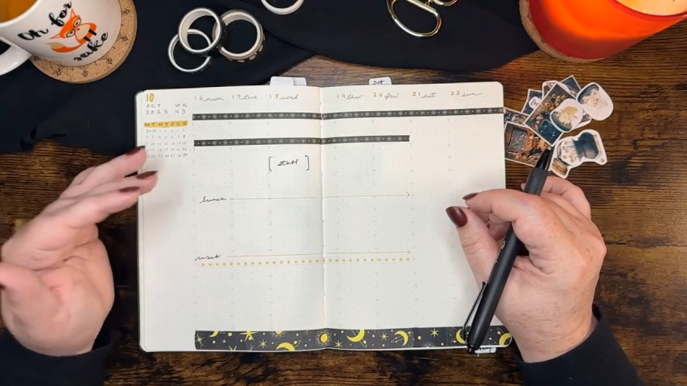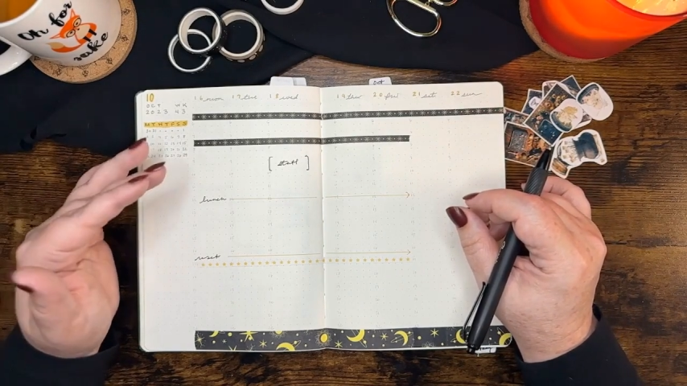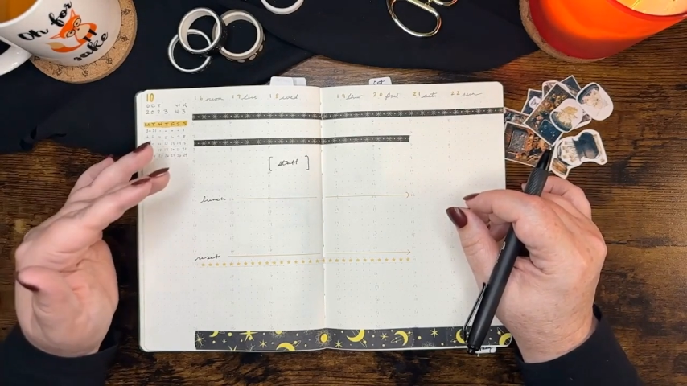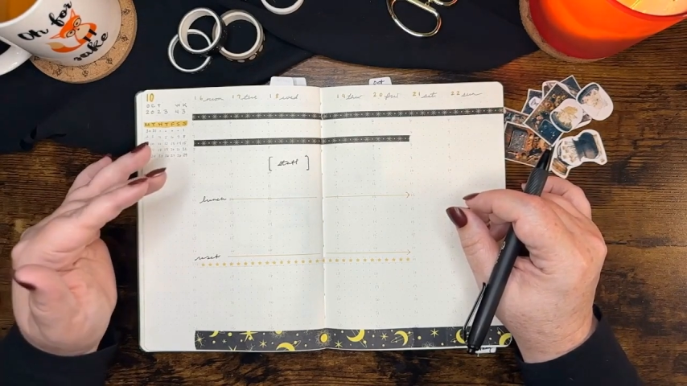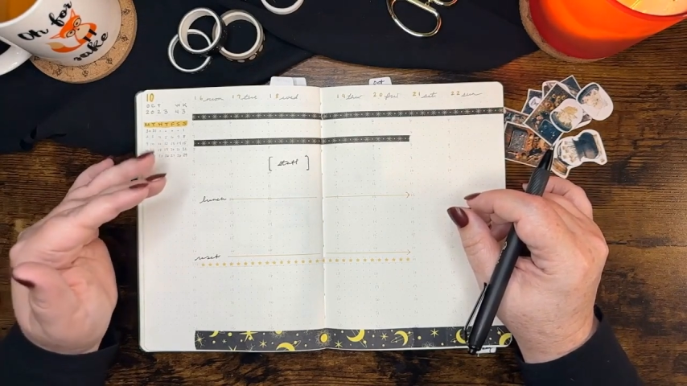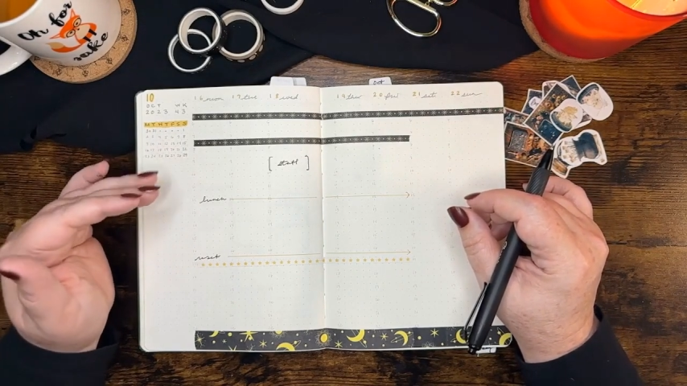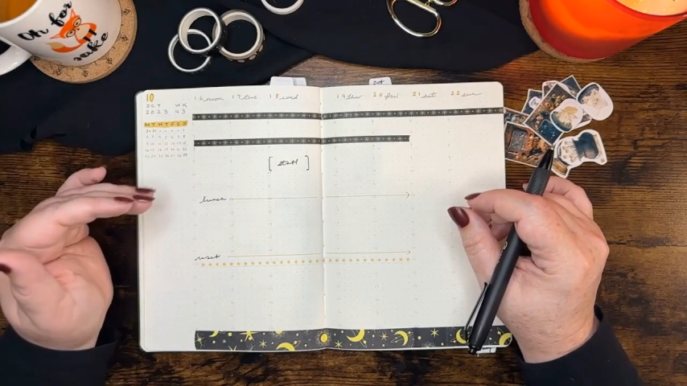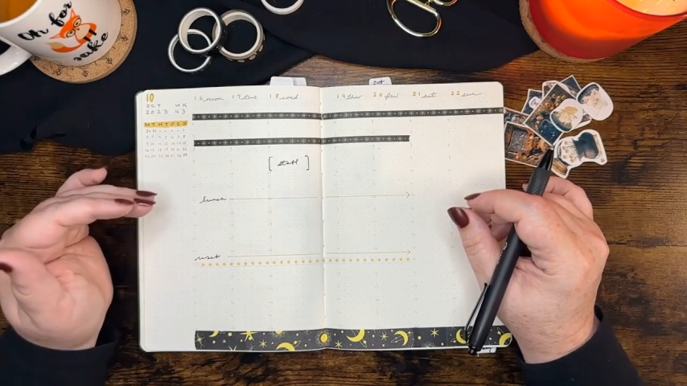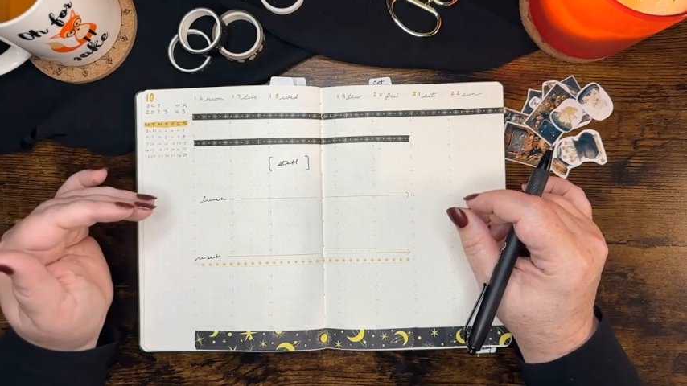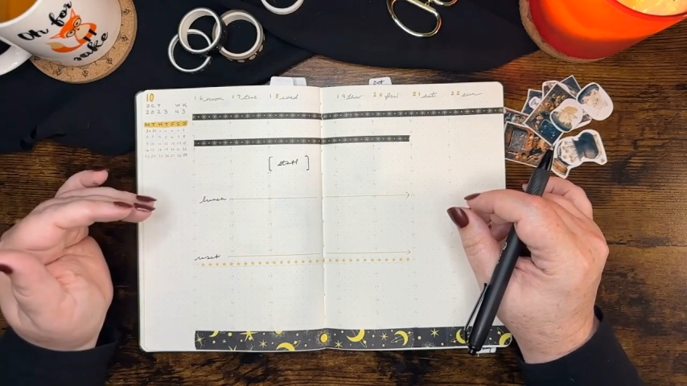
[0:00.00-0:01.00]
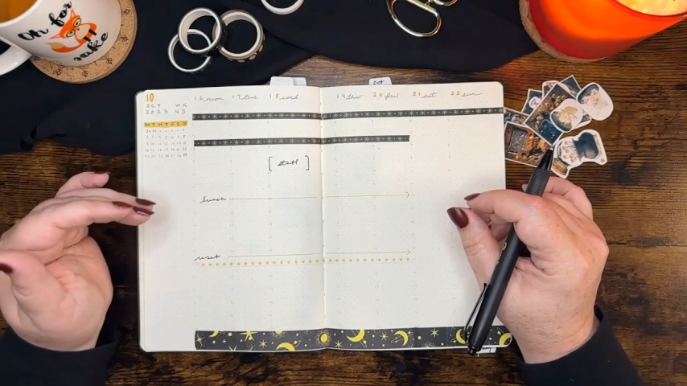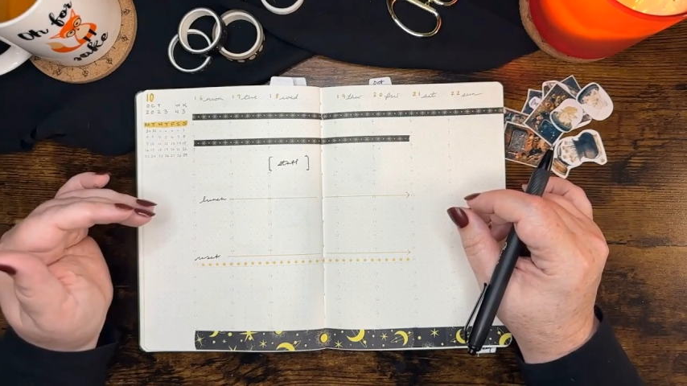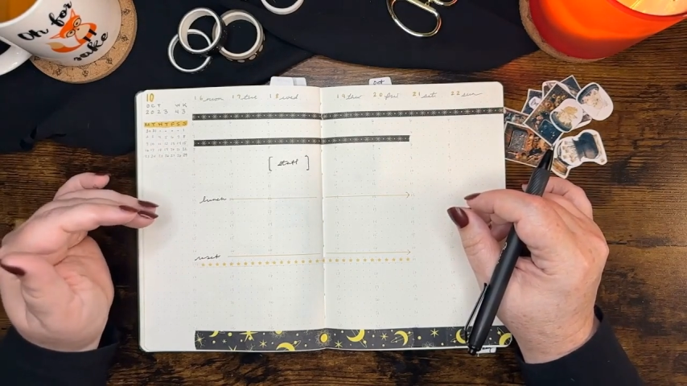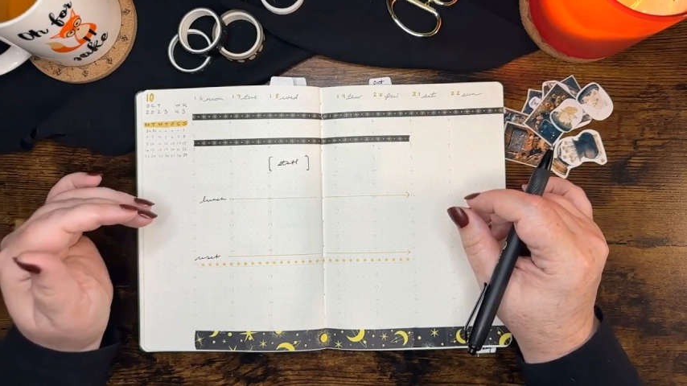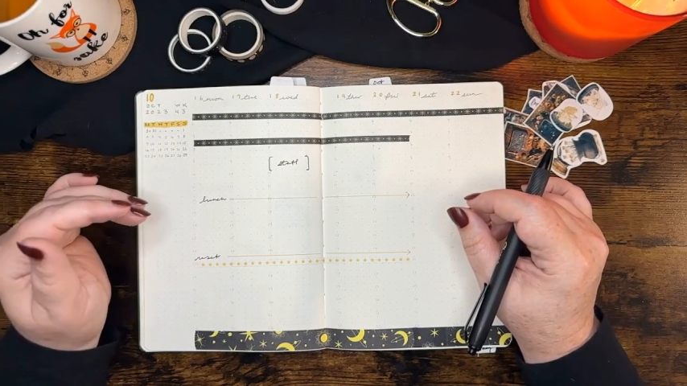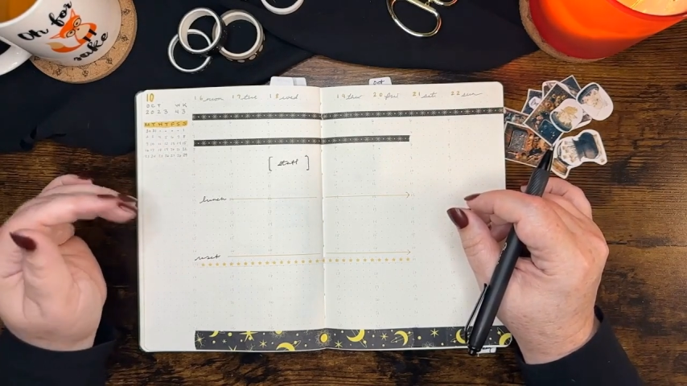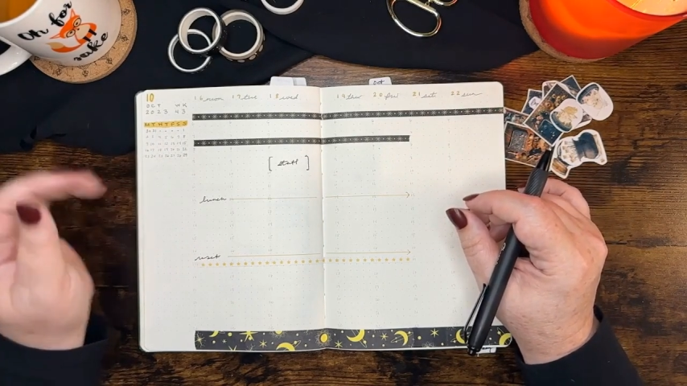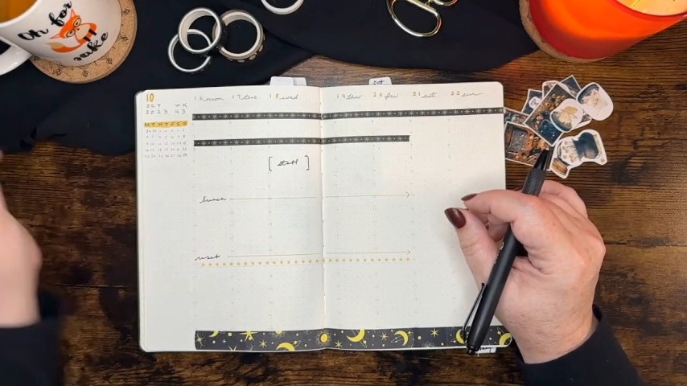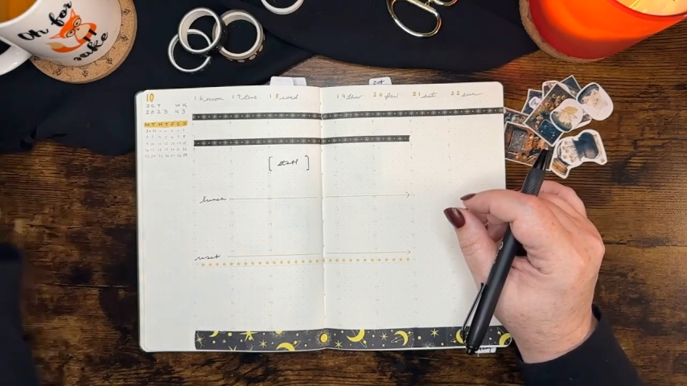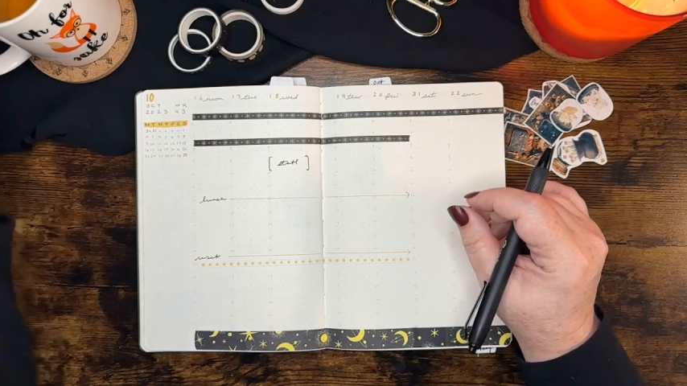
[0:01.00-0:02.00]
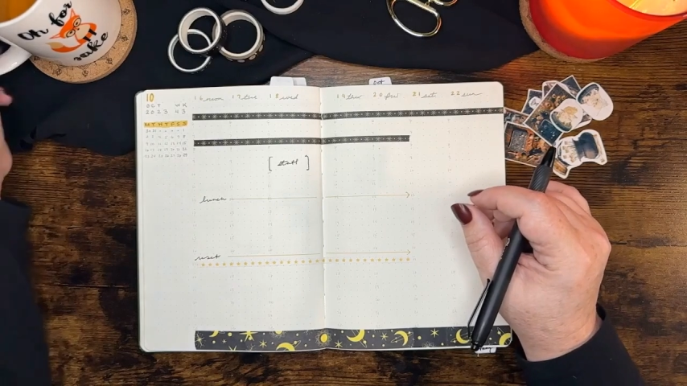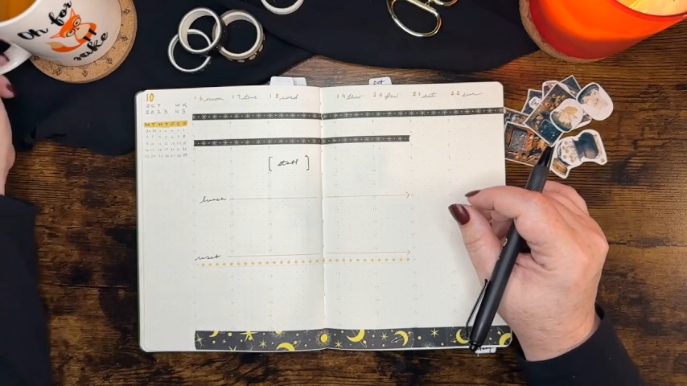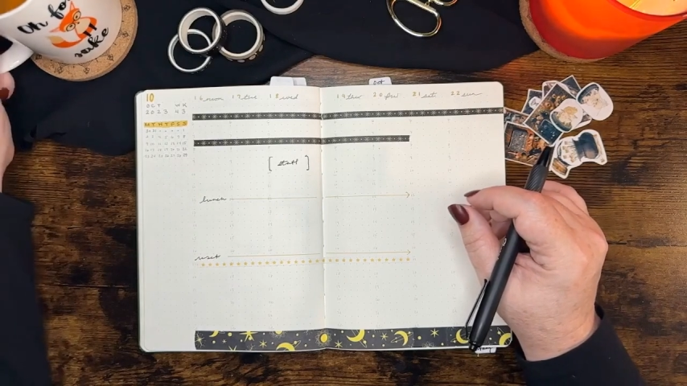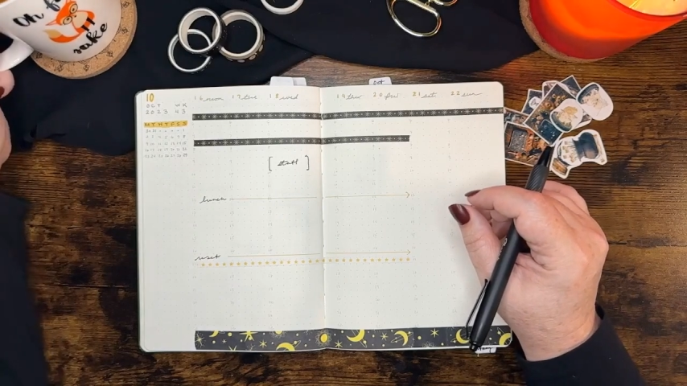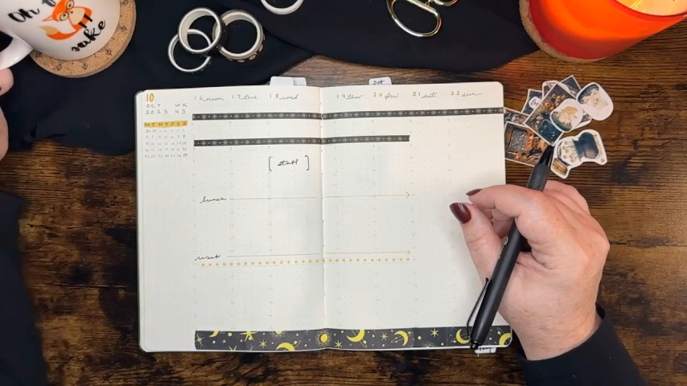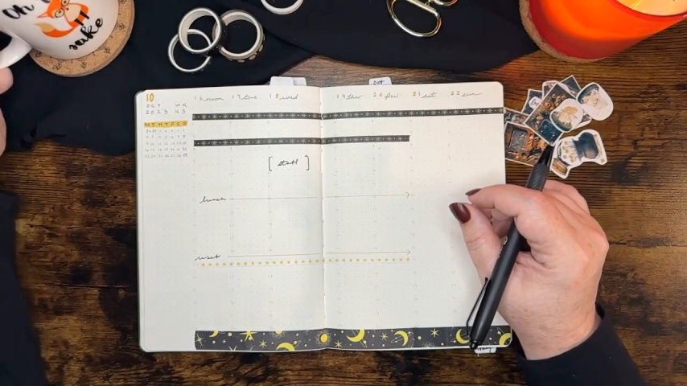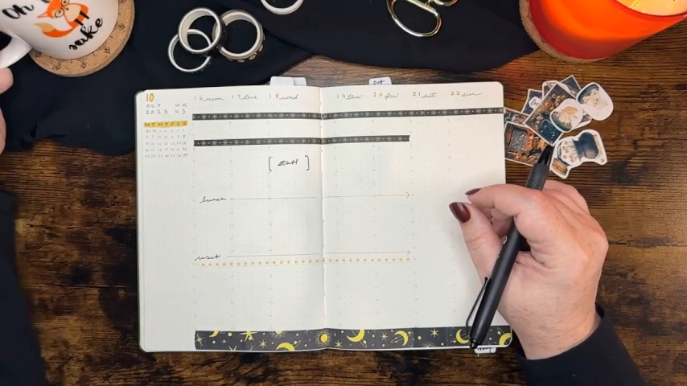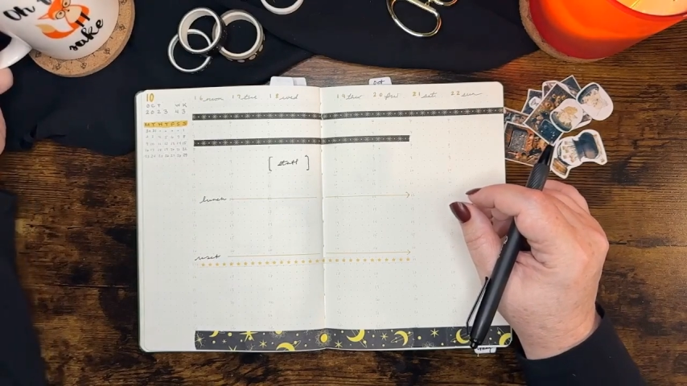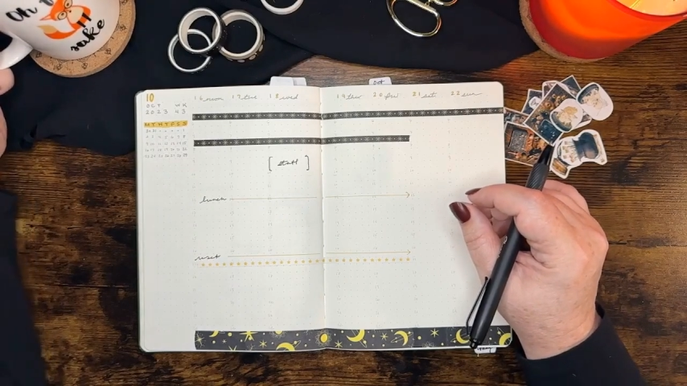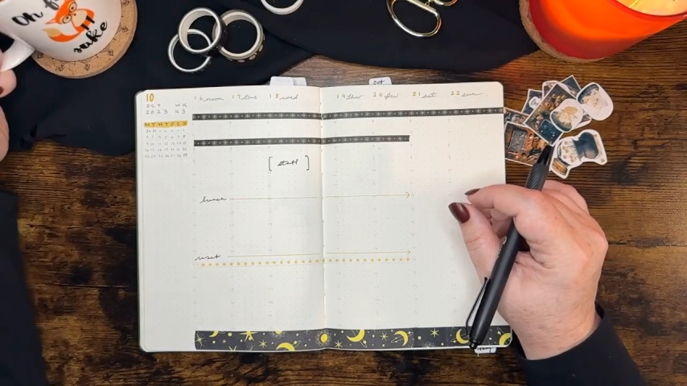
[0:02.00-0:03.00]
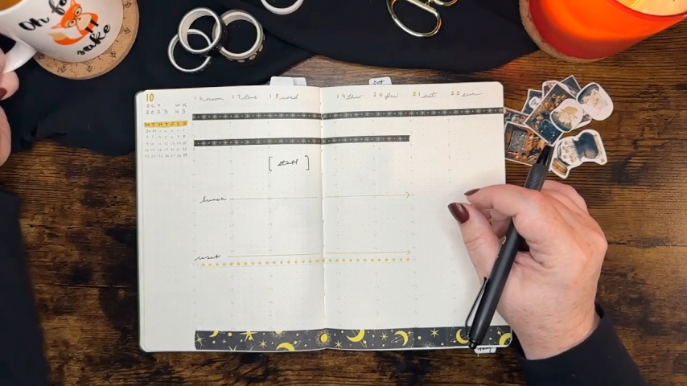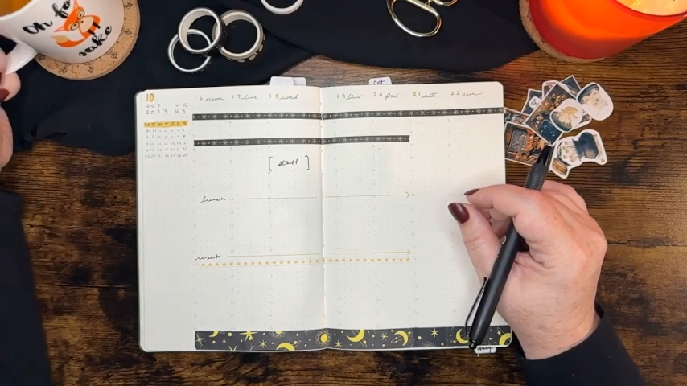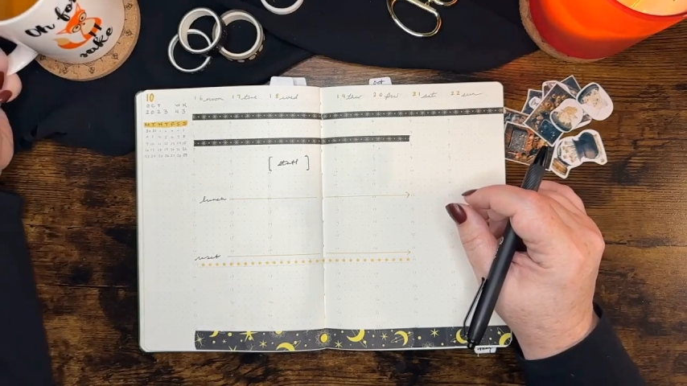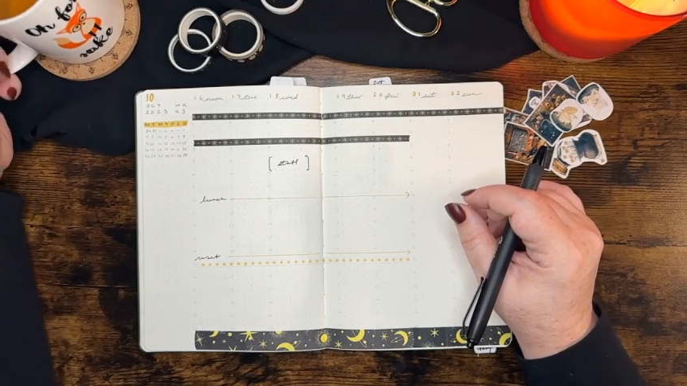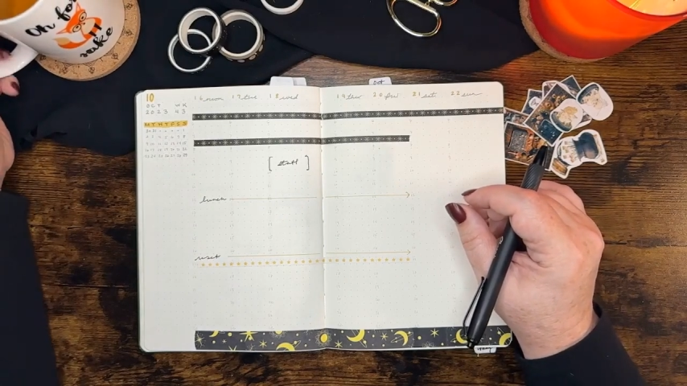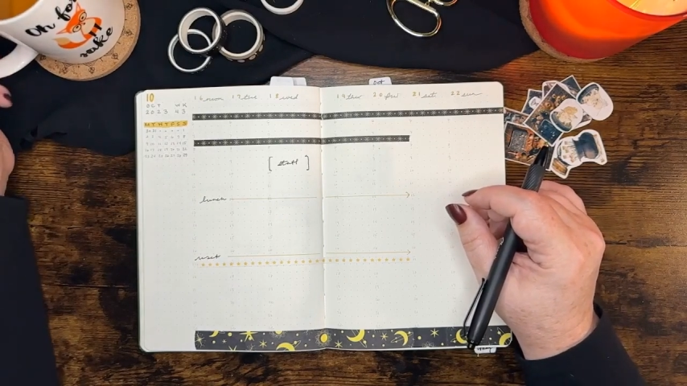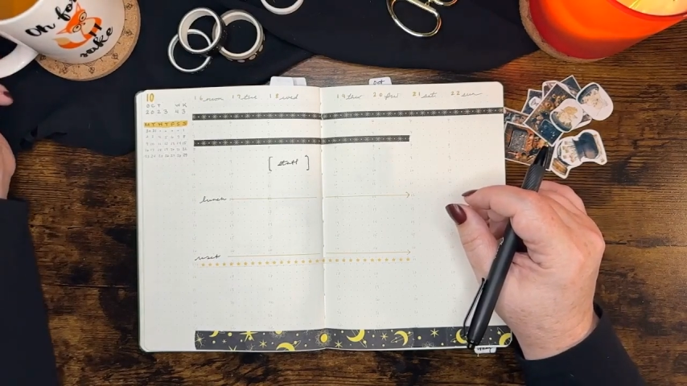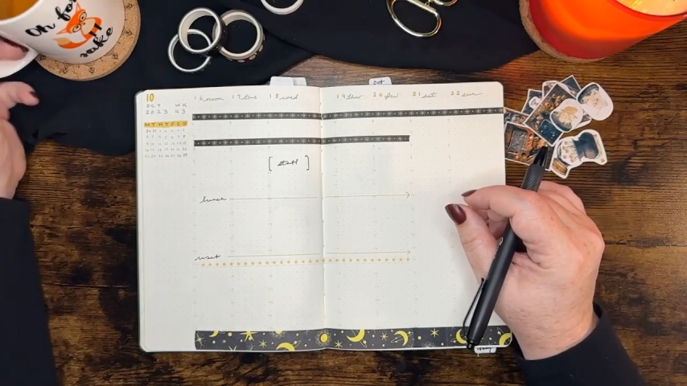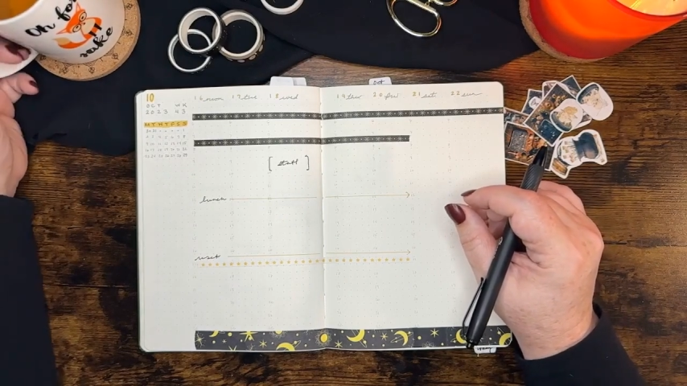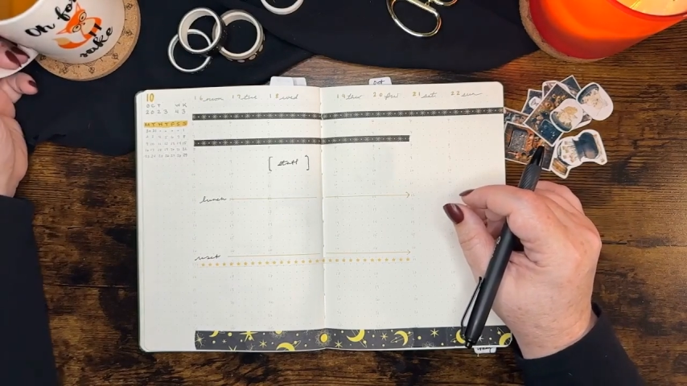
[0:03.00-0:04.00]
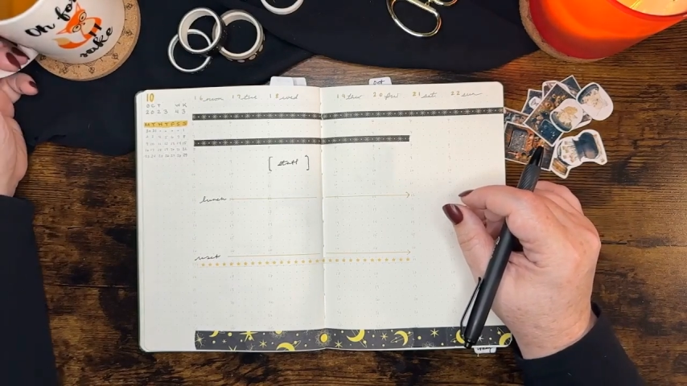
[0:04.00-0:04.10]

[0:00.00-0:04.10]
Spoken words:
(no speaker visible)